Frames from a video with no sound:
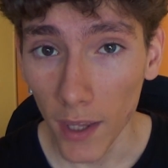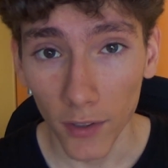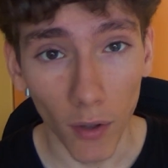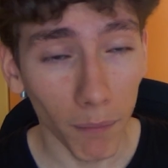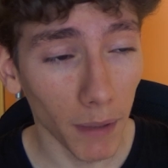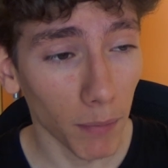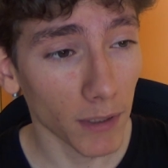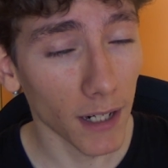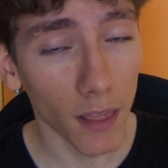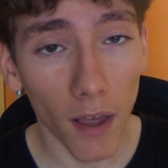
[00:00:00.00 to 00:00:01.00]
Some people
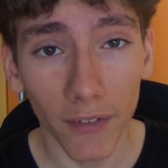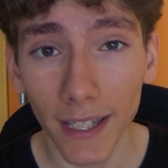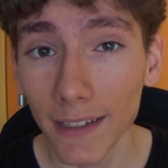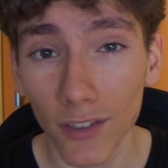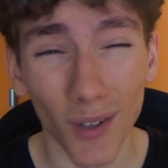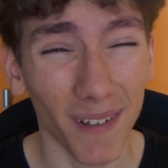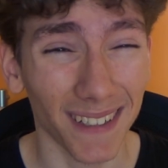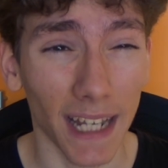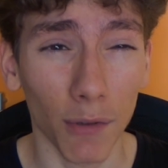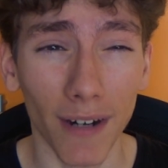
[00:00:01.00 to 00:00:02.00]
are loving it, some are
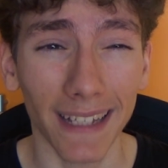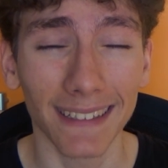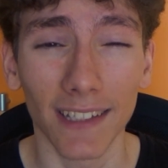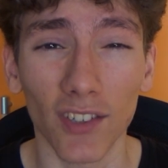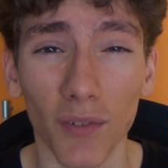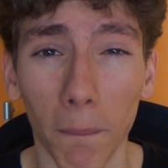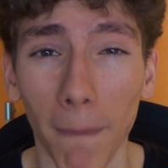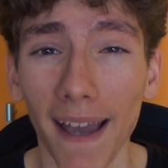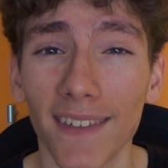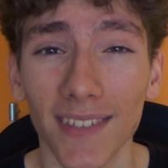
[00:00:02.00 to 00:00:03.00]
downright
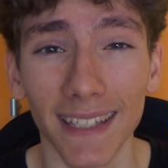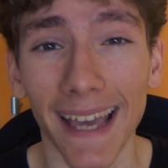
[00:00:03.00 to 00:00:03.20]
despising it,